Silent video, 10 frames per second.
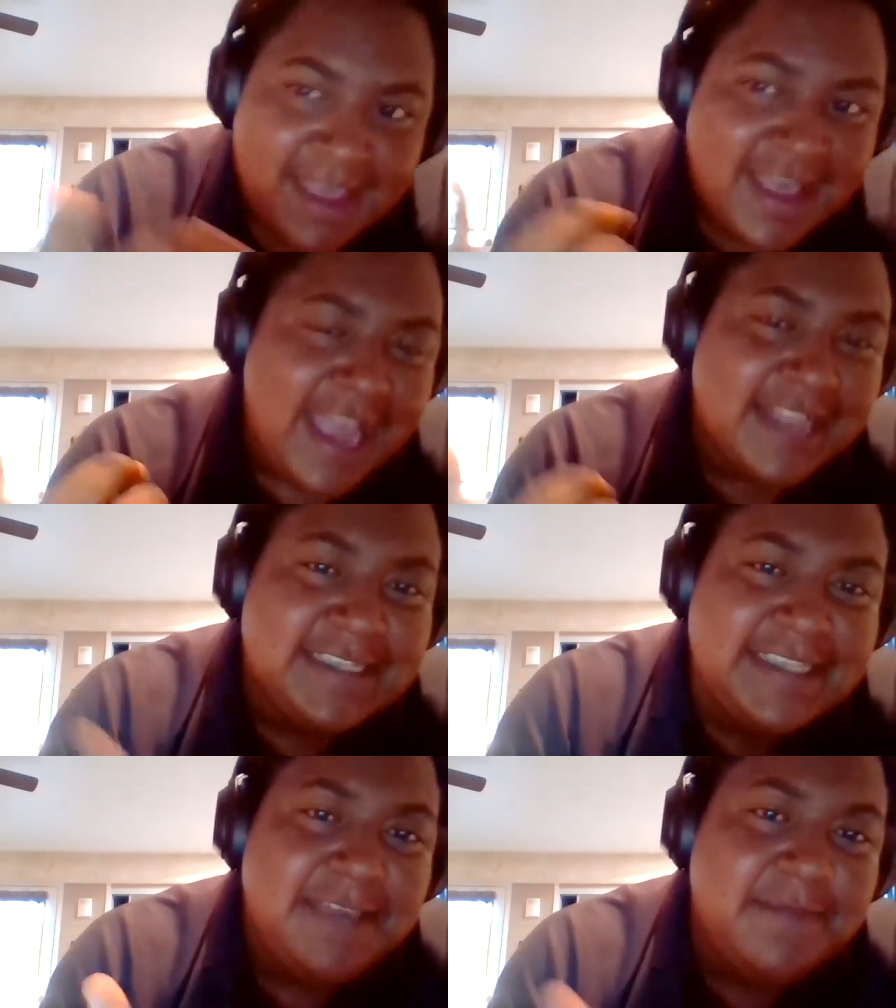and
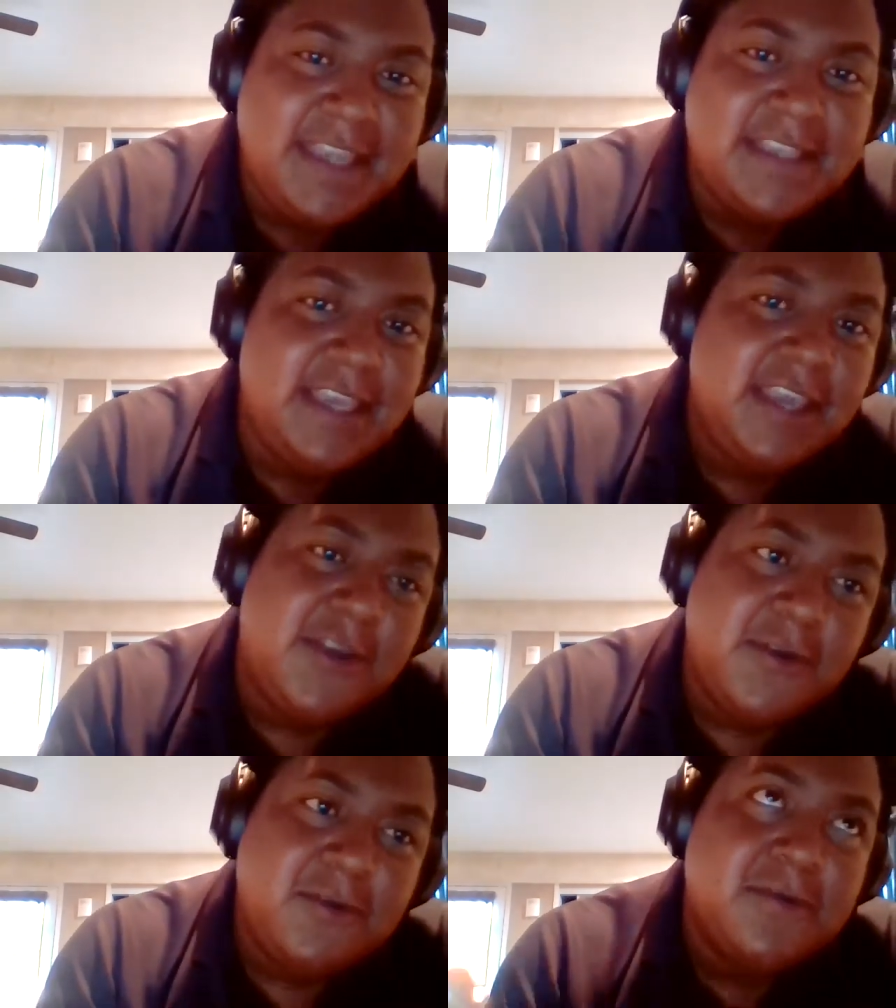
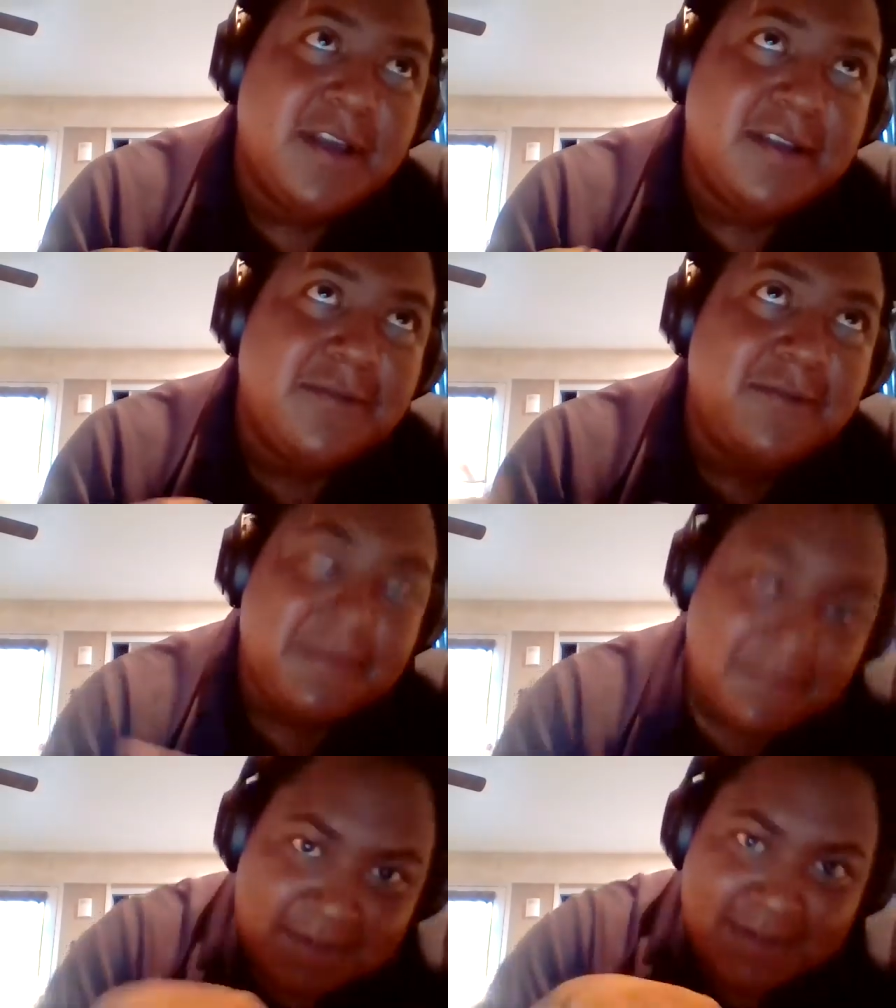CBTU
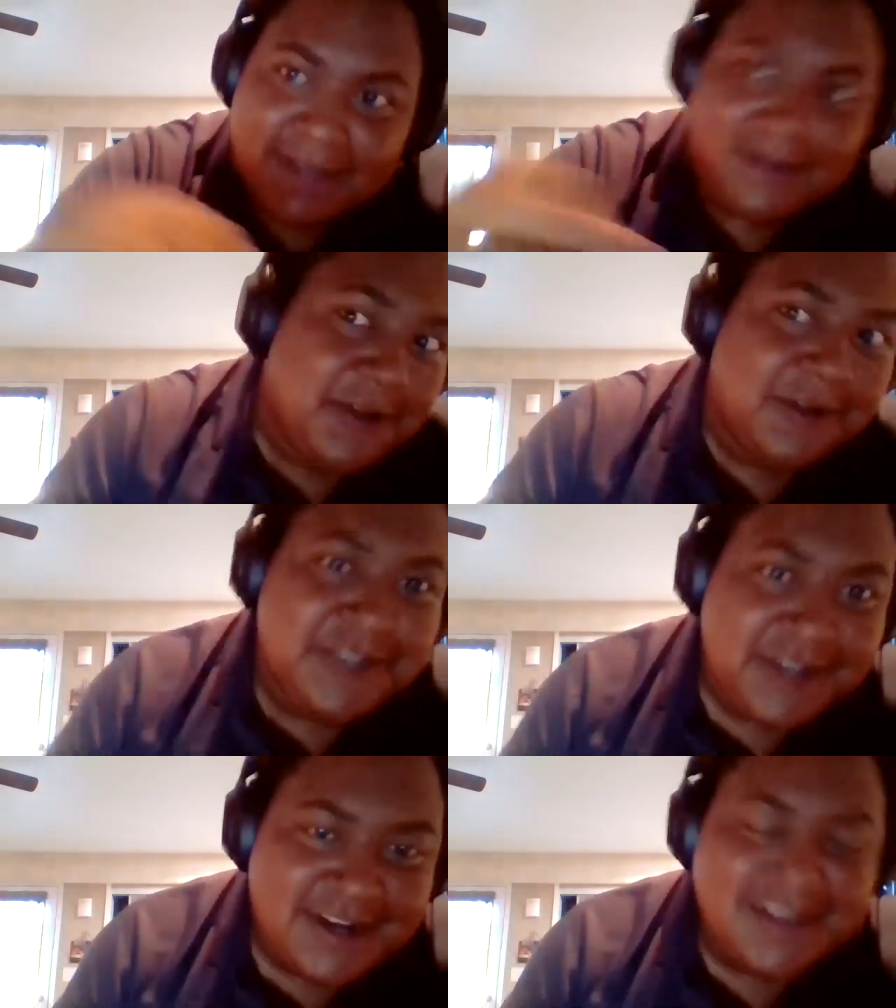
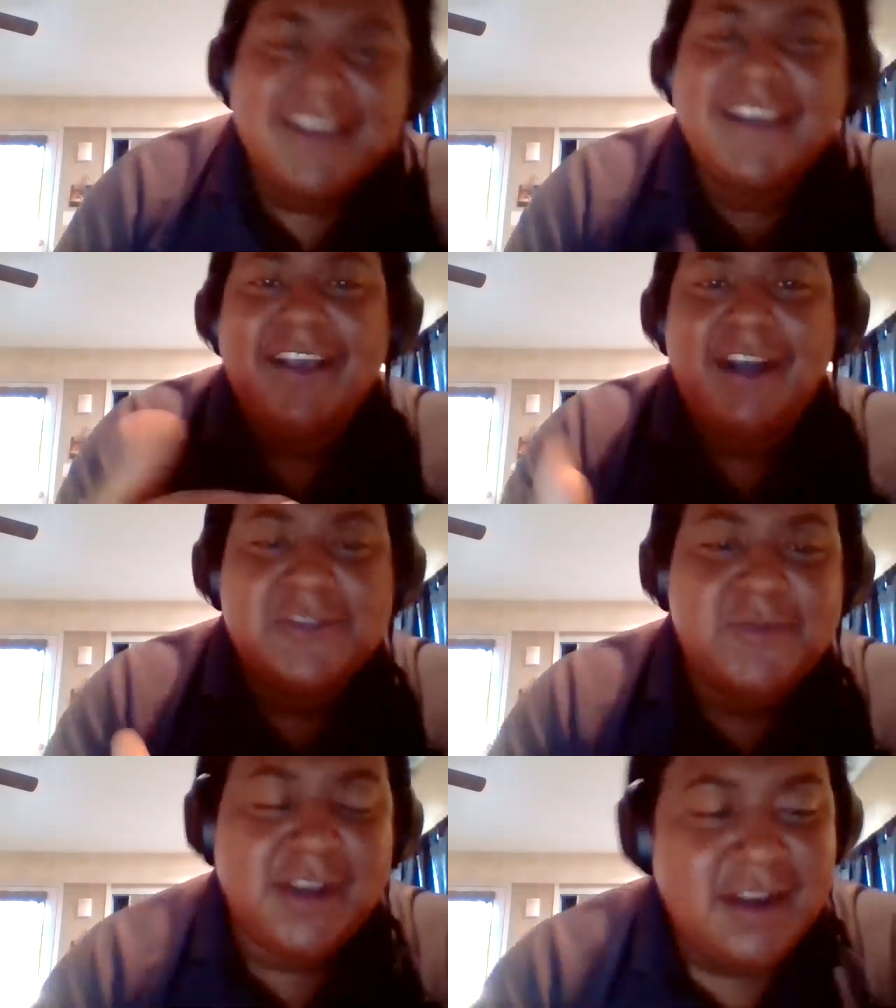Uncultured on
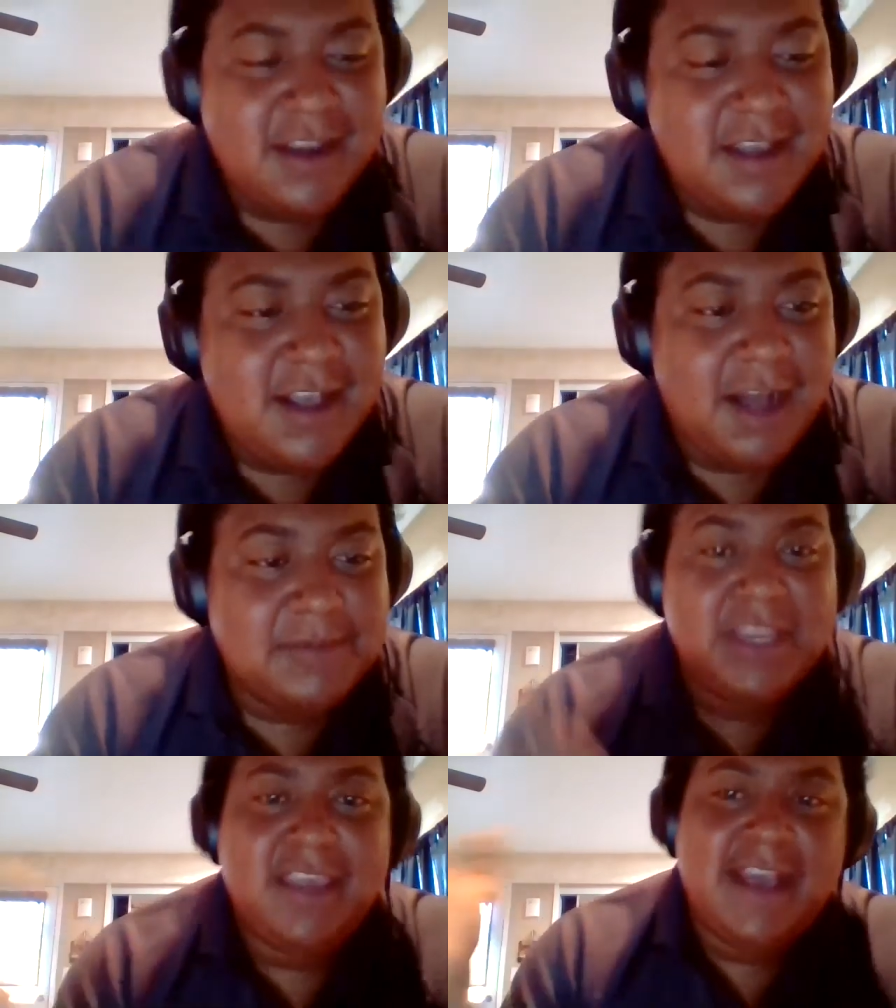Twitter.
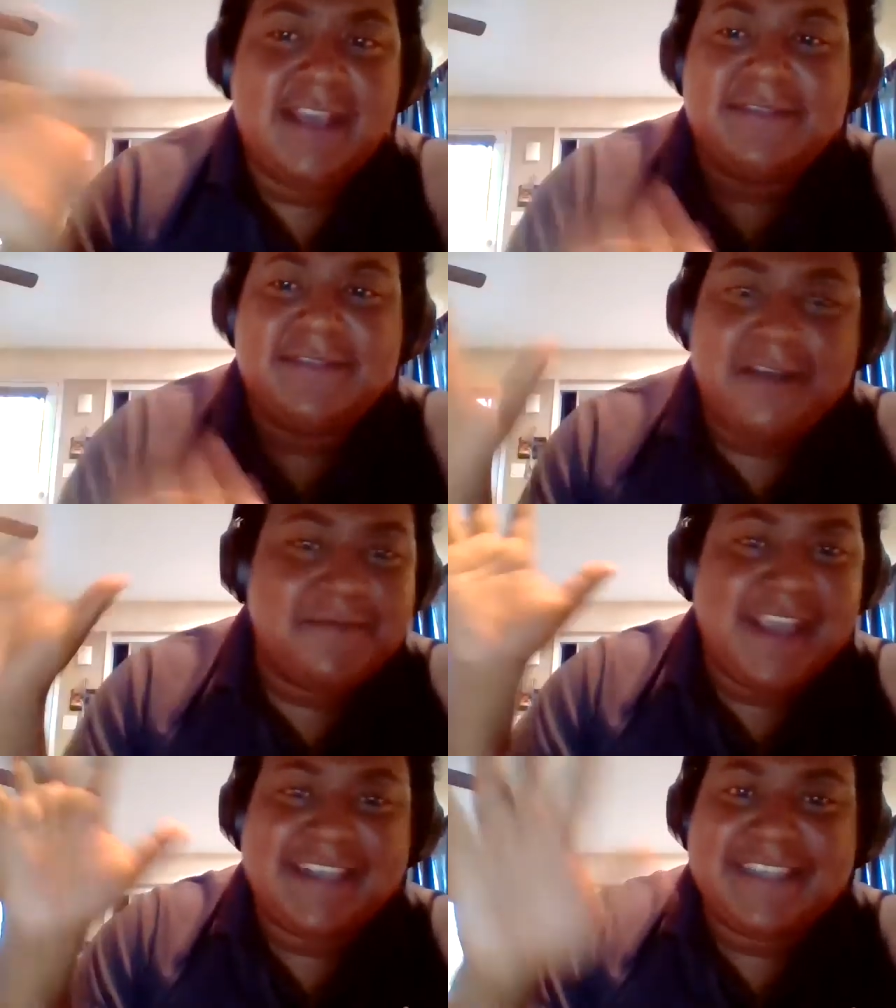Check you guys out
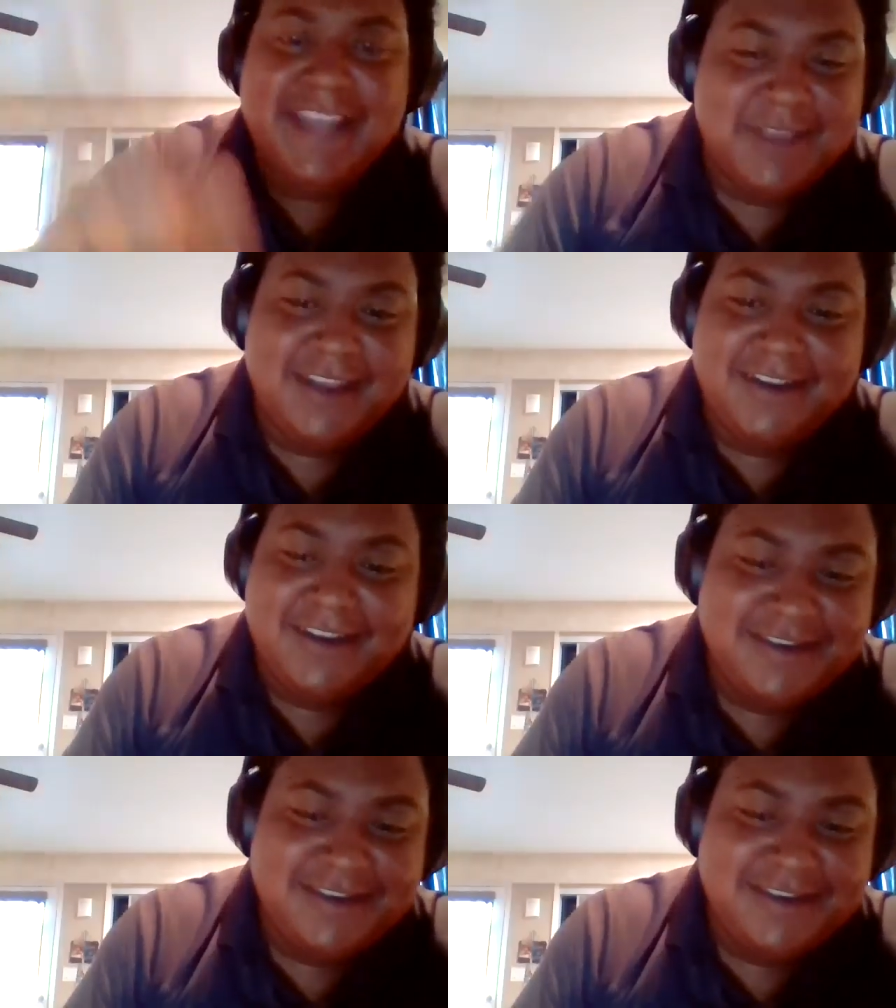next time later.